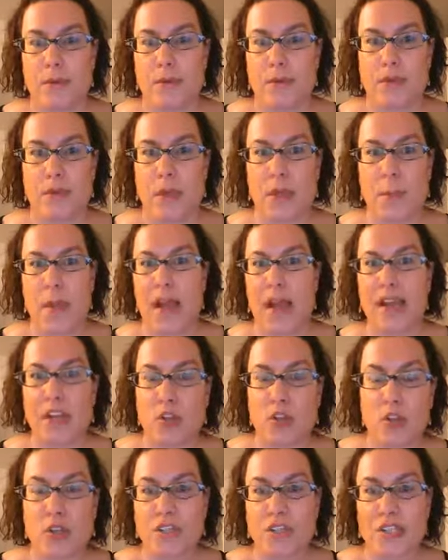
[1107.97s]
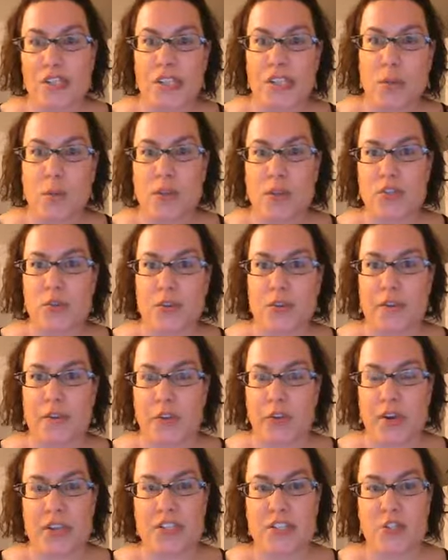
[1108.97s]
come back and look to see what sort of
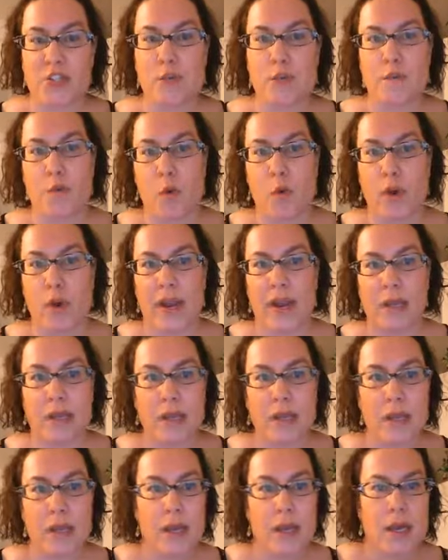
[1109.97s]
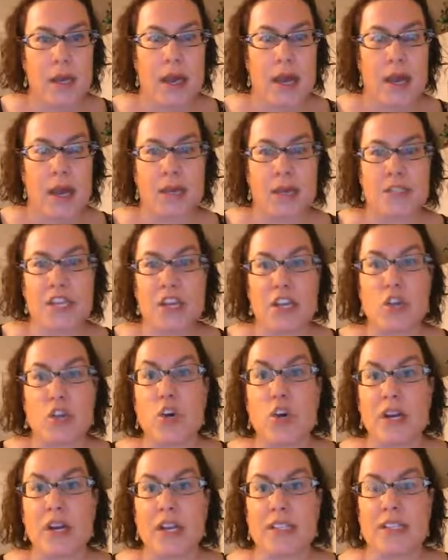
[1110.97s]
ingredients to avoid, take a
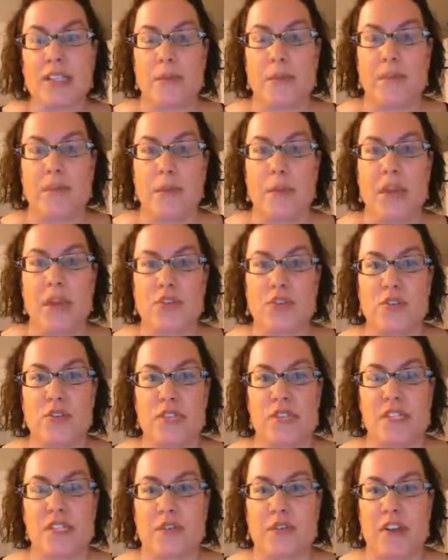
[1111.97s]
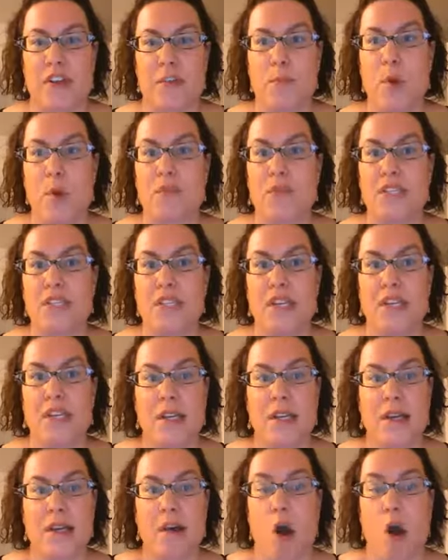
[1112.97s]
look at some of the pictures and stuff that I posted.